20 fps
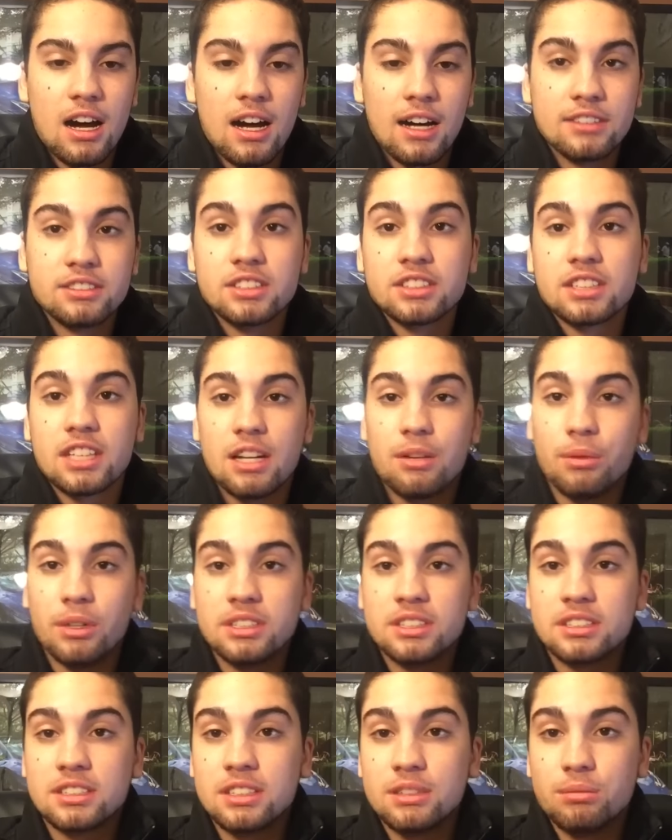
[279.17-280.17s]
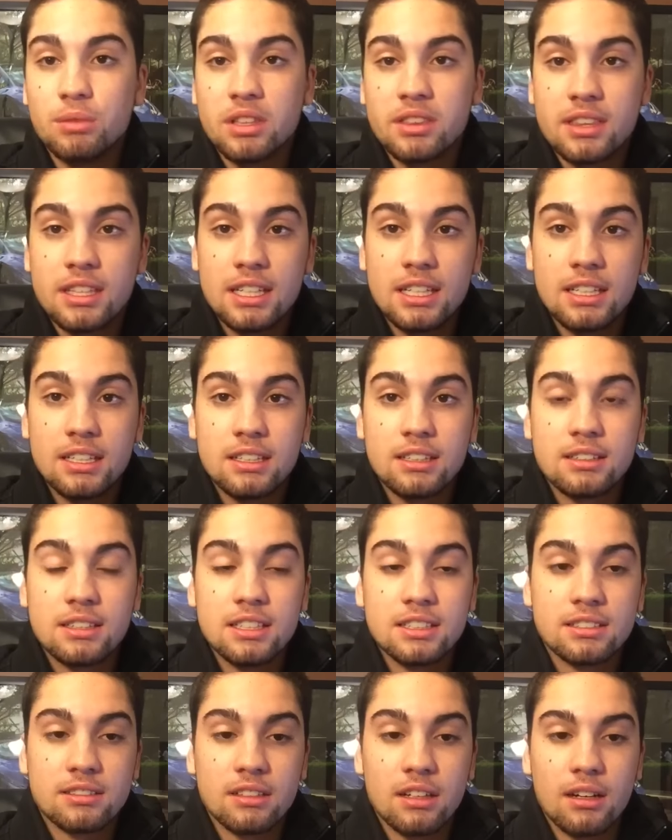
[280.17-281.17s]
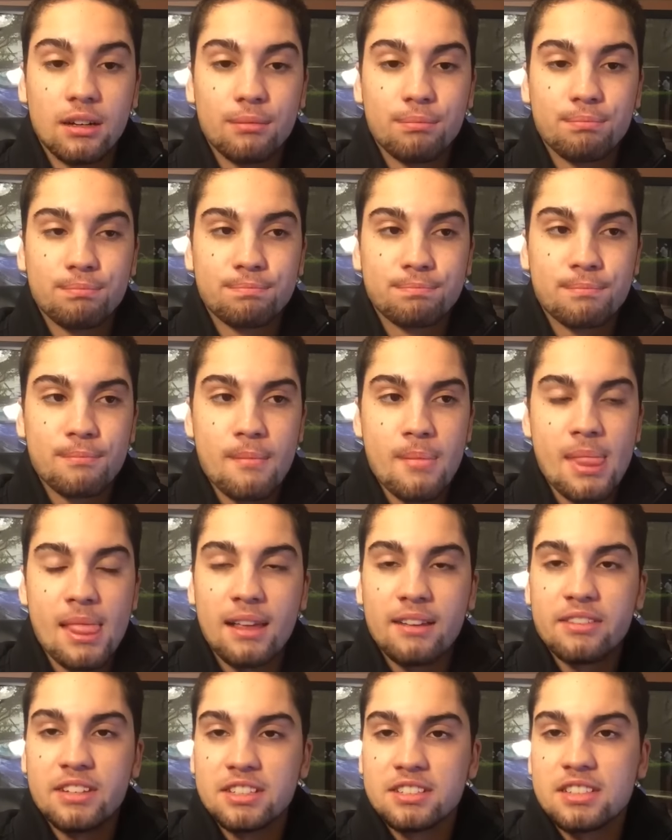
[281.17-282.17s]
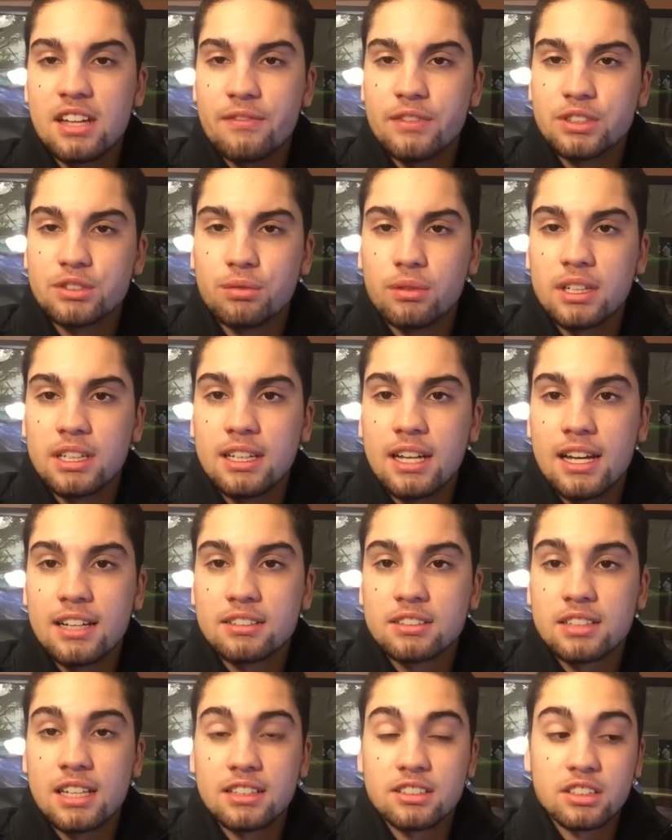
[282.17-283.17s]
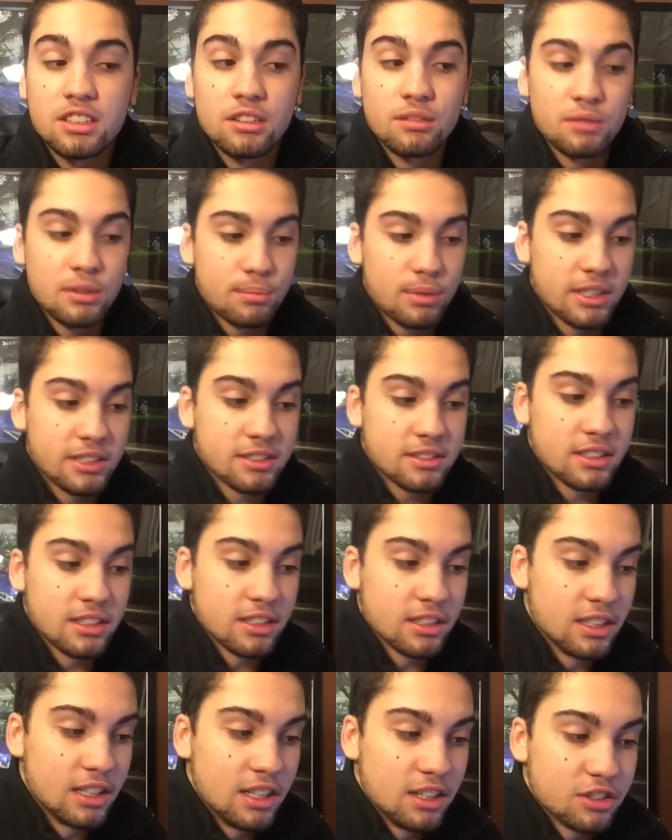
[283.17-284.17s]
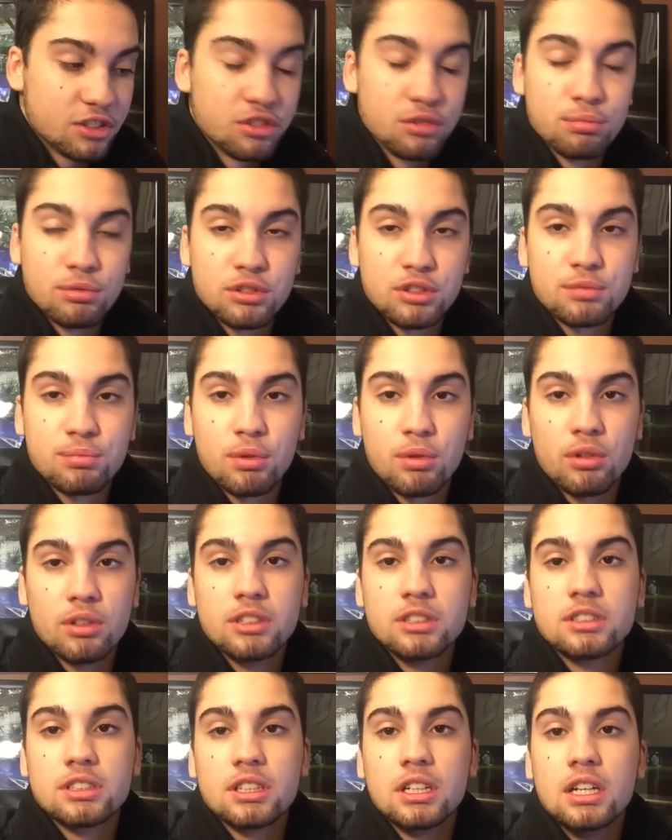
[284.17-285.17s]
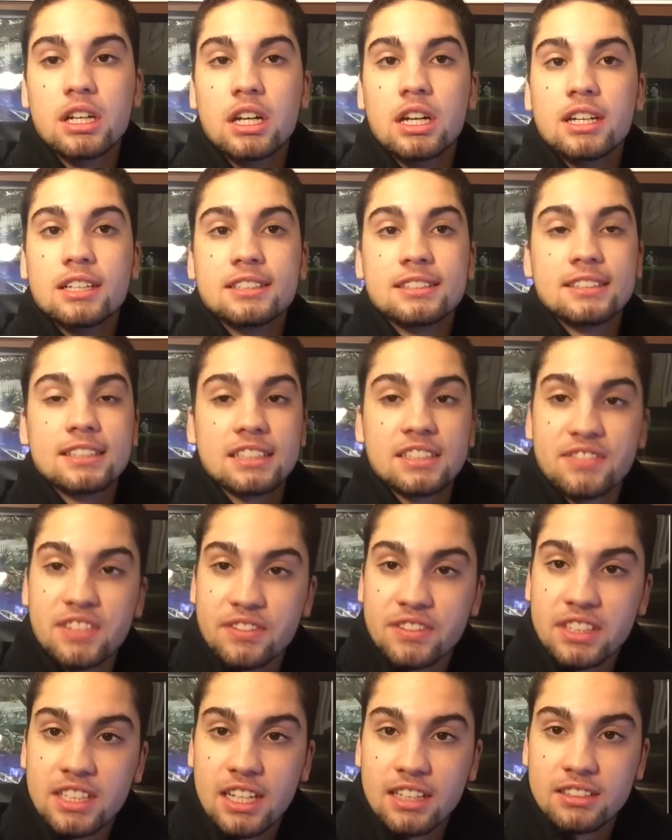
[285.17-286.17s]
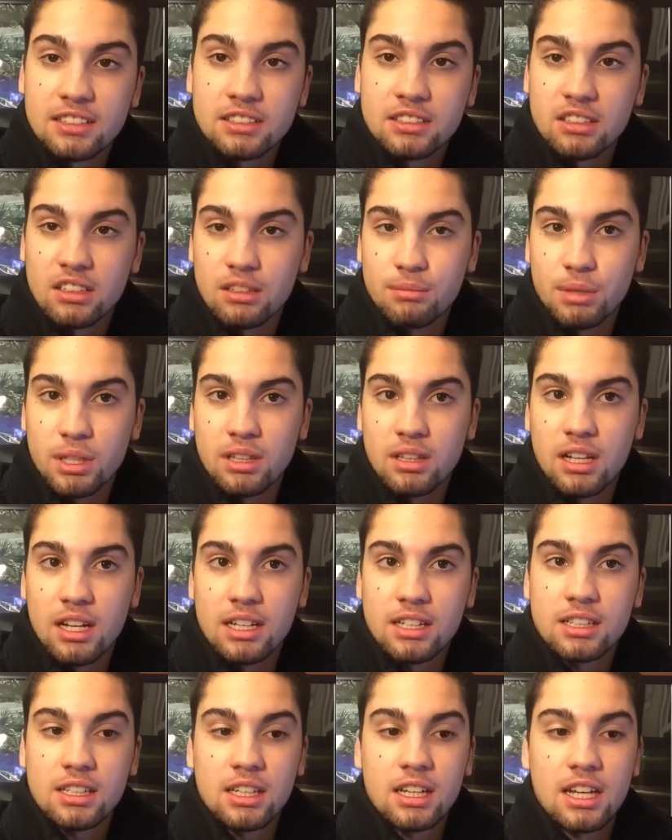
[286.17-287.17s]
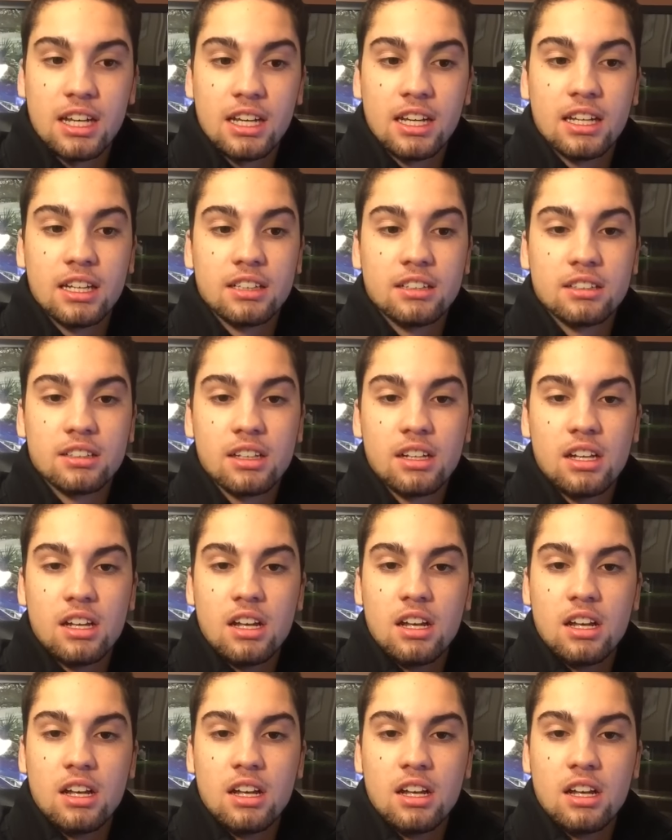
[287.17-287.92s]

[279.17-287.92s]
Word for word: I just can't wait to see what the this um the 720s that's going to replace the Super Sport 650s is going to be like and